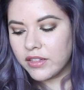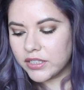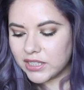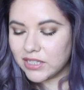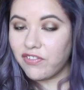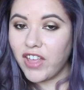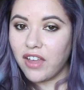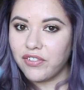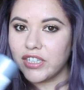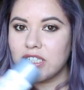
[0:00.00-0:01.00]
this is a
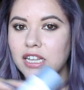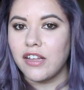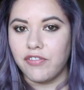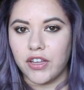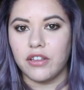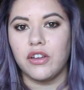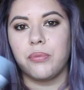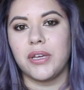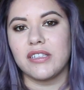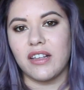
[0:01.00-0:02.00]
failure
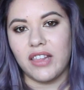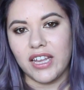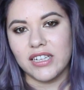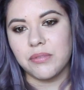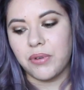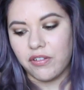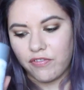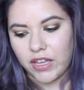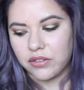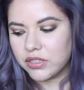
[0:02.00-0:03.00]
because I like it, but it
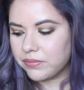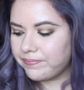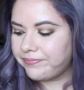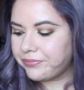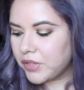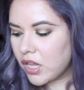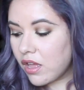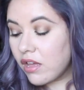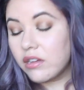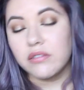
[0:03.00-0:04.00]
fails.
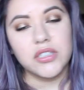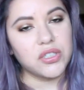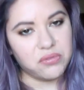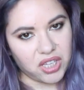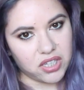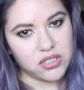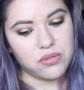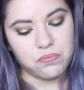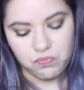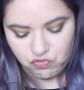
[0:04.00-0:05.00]
So yes.